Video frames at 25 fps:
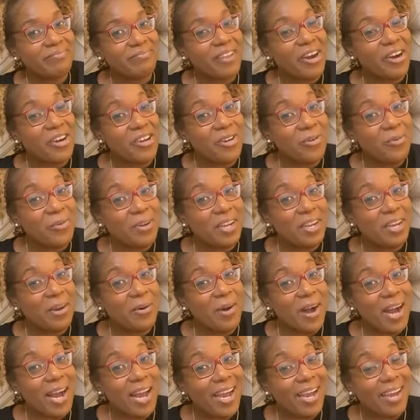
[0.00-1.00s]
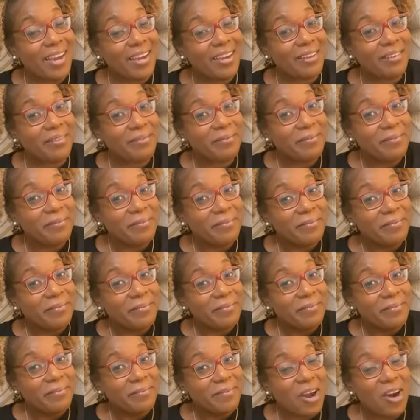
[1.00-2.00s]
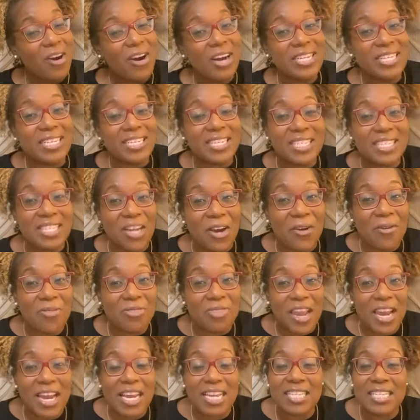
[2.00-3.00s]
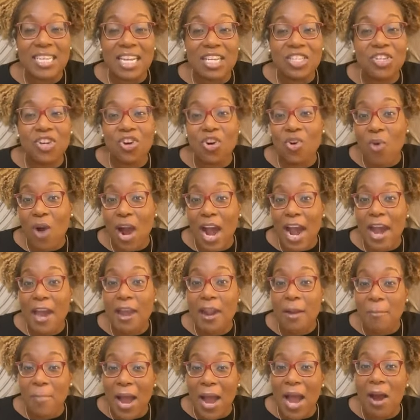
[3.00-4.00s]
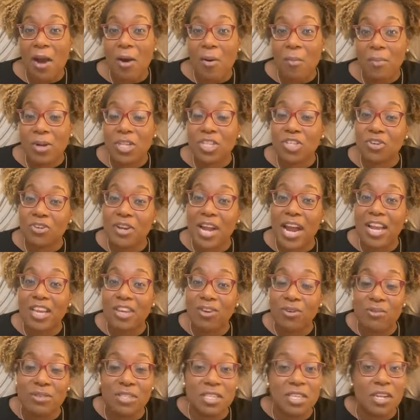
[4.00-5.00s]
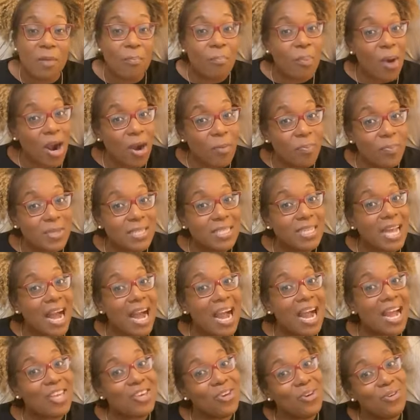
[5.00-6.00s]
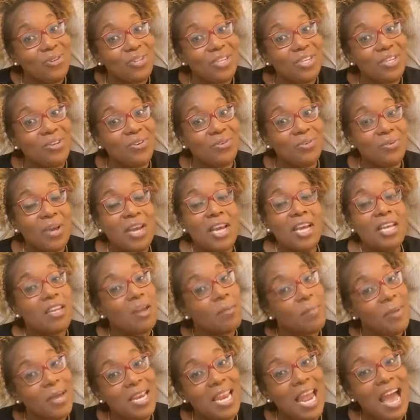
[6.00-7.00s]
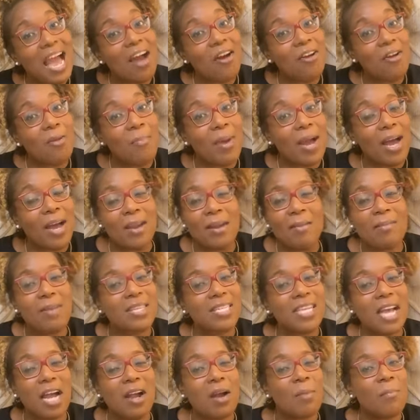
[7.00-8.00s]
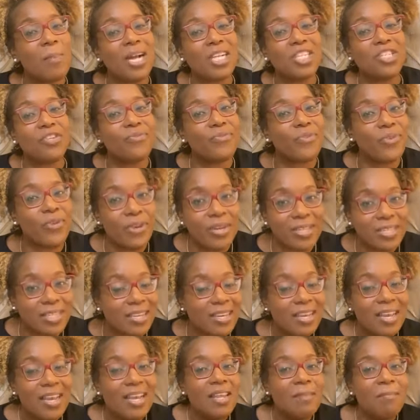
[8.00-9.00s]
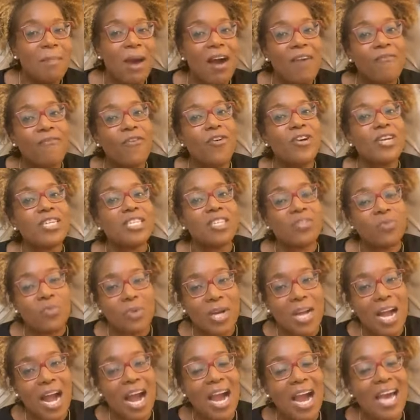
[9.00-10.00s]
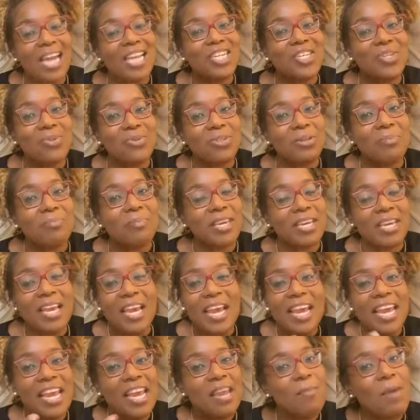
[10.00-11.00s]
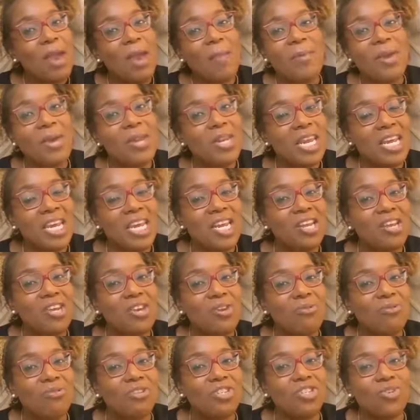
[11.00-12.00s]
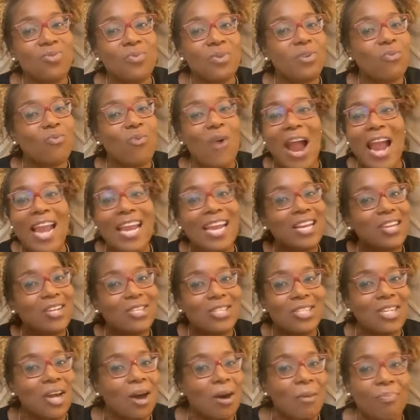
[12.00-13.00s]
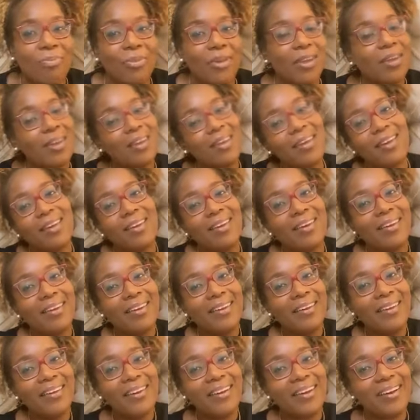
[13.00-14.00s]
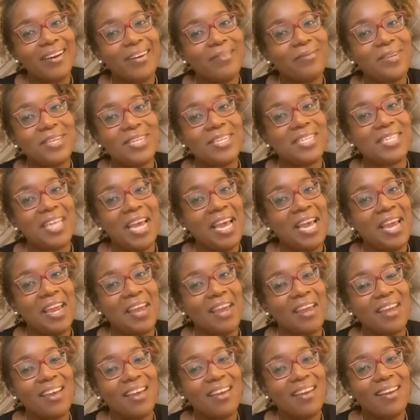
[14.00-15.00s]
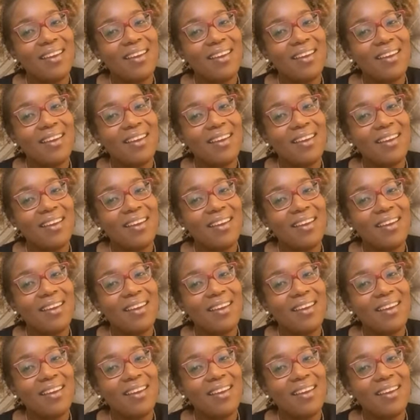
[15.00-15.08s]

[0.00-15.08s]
Are you really quiet? Or it's just certain things that you're quiet about, but you're not using the purpose God using you to be loud about. And I'm not talking about your voice. My voice is what God is using me. He may be needing to use you in writing something. I'm just saying.